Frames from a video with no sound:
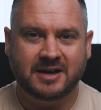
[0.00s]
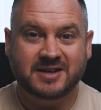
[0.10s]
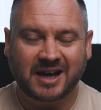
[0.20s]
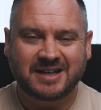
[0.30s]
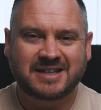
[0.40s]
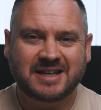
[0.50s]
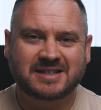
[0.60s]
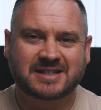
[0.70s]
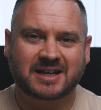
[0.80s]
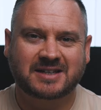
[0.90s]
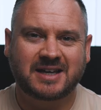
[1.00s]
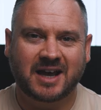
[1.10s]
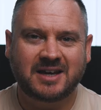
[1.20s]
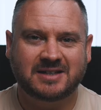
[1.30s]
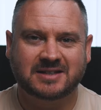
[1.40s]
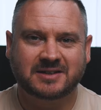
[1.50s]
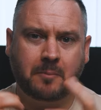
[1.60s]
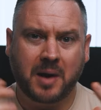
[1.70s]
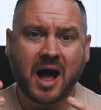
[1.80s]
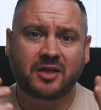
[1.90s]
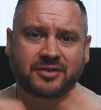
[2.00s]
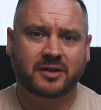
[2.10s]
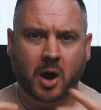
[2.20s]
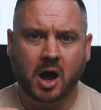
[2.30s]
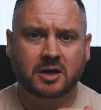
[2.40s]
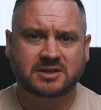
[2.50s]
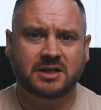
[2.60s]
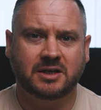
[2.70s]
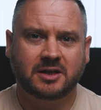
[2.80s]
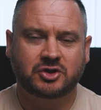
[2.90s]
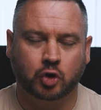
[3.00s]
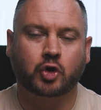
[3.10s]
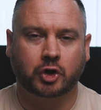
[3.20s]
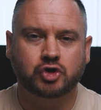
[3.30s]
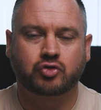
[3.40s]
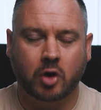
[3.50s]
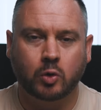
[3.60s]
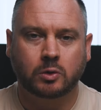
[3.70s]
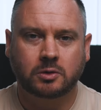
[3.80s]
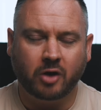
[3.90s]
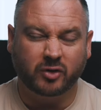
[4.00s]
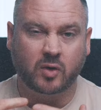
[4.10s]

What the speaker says: In 1968, a Ba'ath party took control of